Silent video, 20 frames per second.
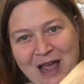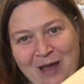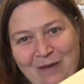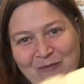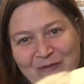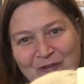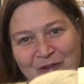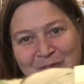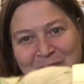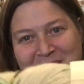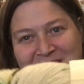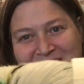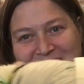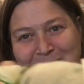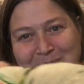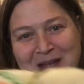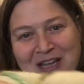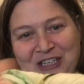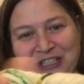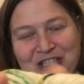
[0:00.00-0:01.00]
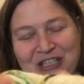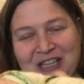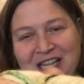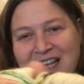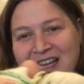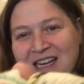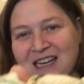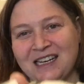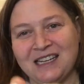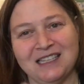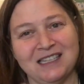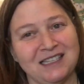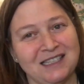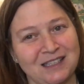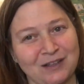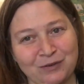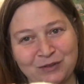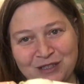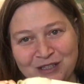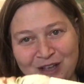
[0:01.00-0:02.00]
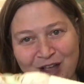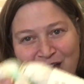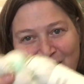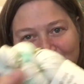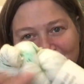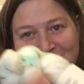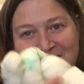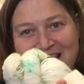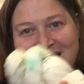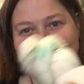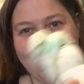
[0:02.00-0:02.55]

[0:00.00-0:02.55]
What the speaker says: up for me special, and it is so soft.